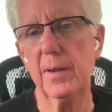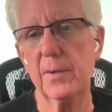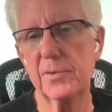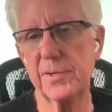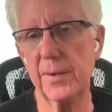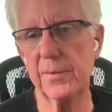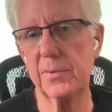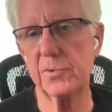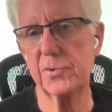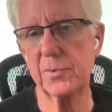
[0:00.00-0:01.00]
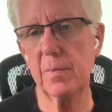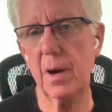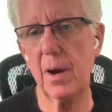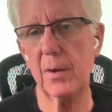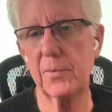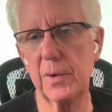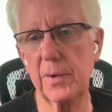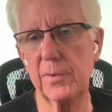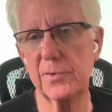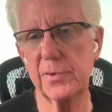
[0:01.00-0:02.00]
southern
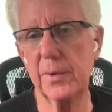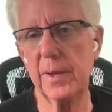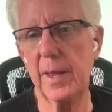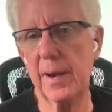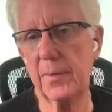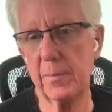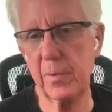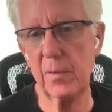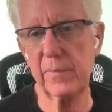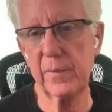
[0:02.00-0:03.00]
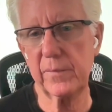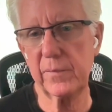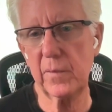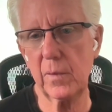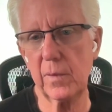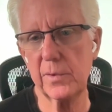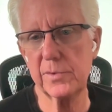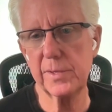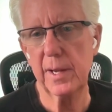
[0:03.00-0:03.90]
Sumatra. And so he had the perfect forest,